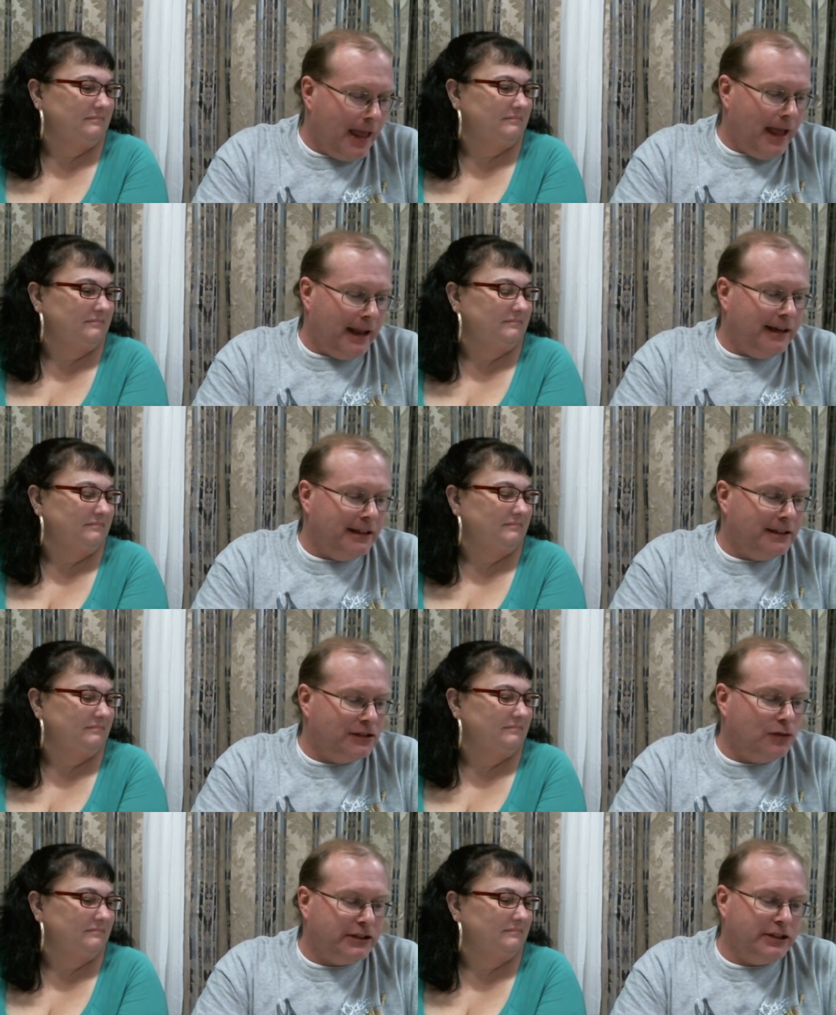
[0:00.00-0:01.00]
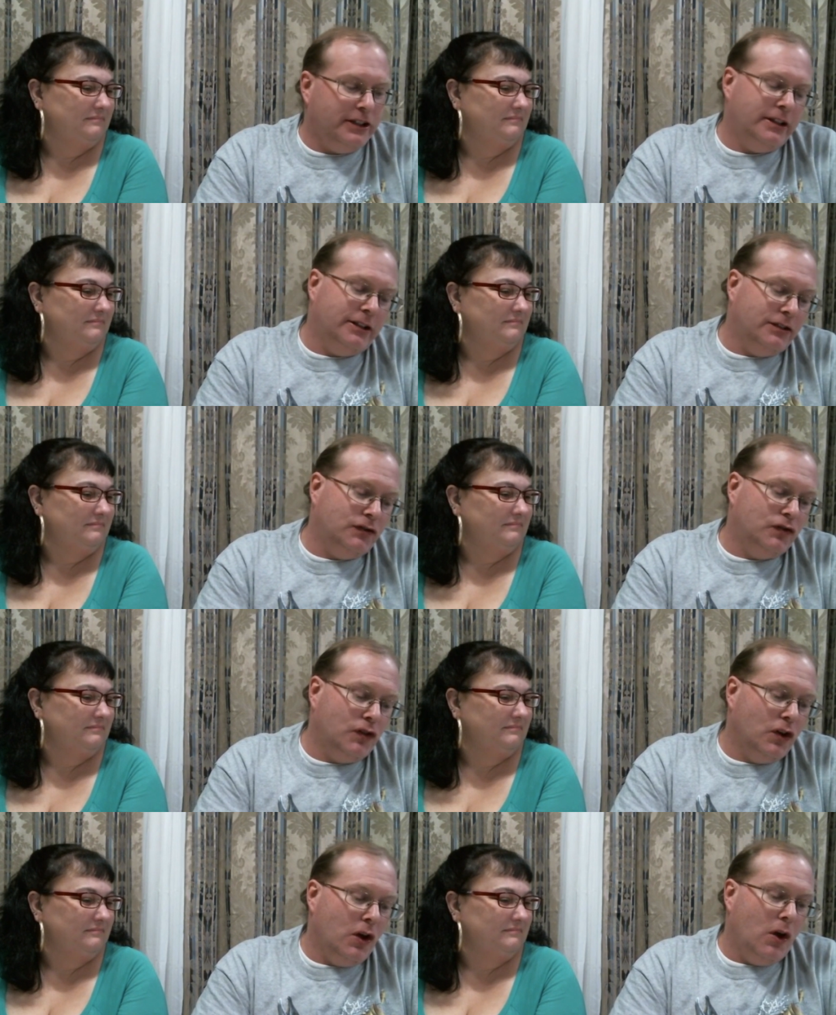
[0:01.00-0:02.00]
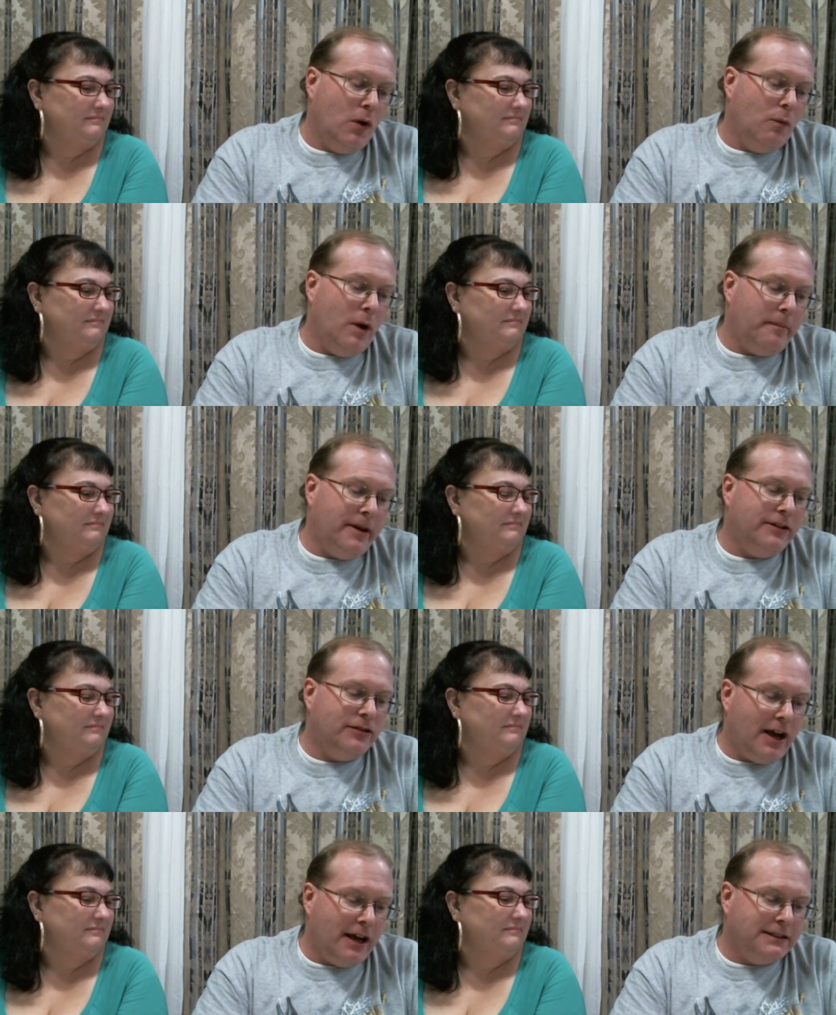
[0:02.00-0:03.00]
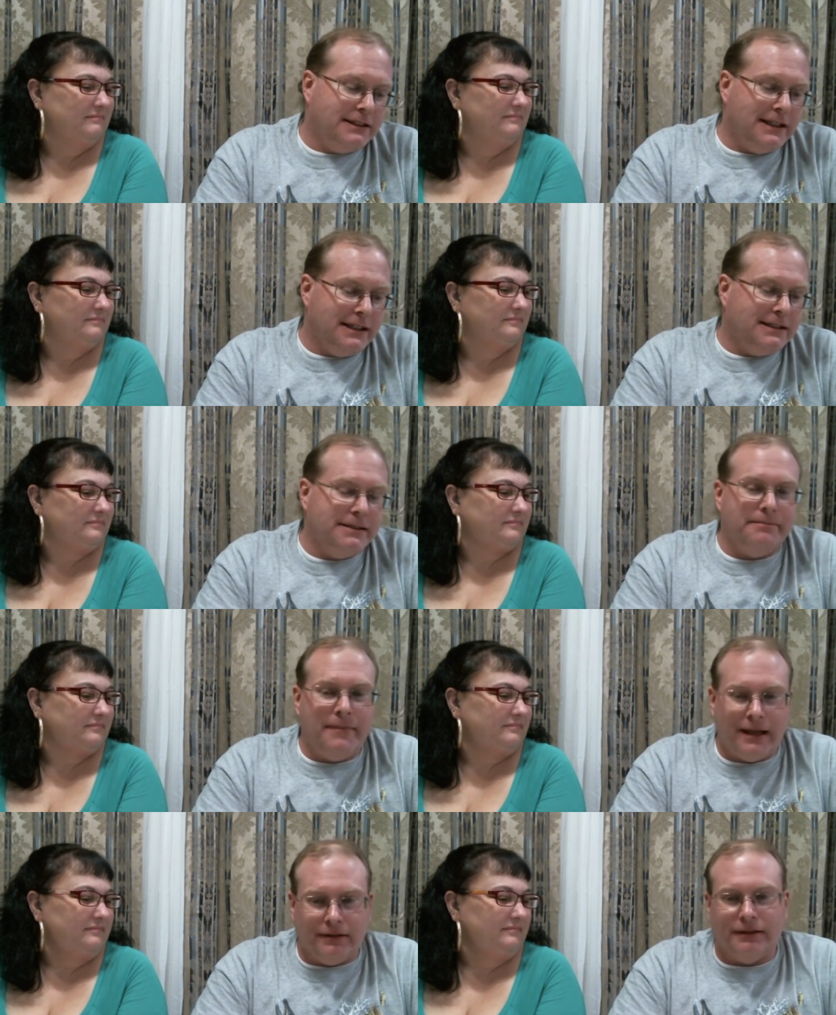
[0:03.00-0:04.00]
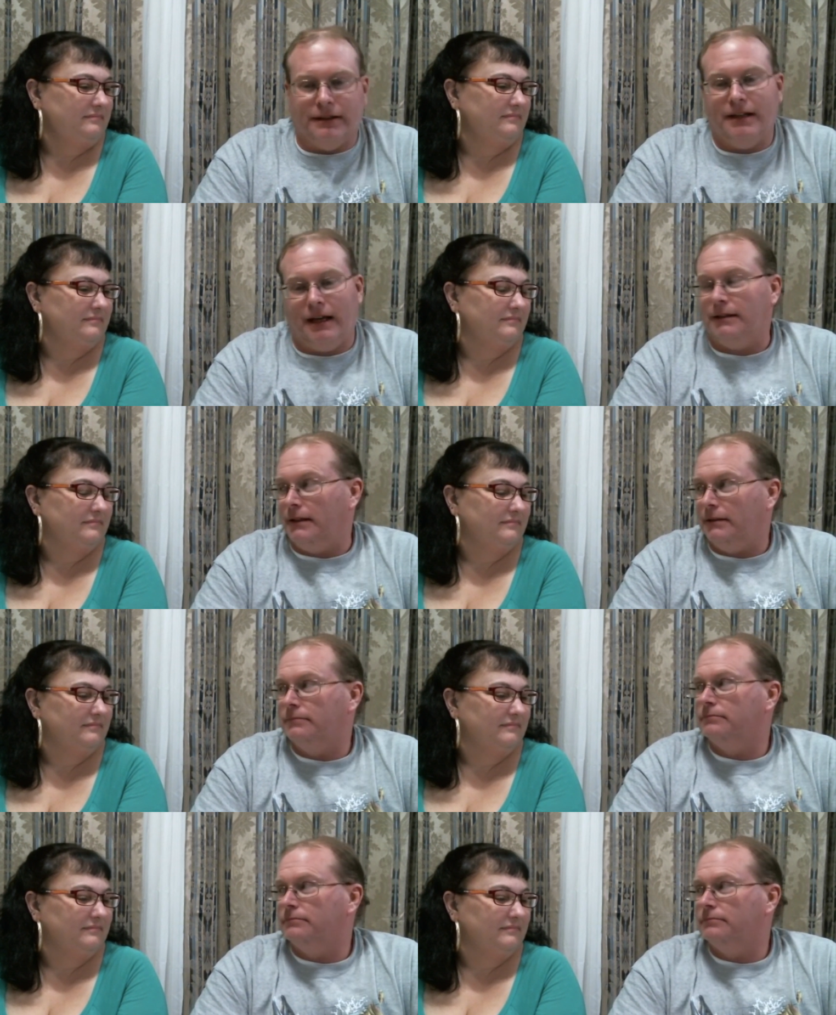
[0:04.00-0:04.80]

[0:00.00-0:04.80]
Speaker 1: And his question is, what made you guys get into metal detecting?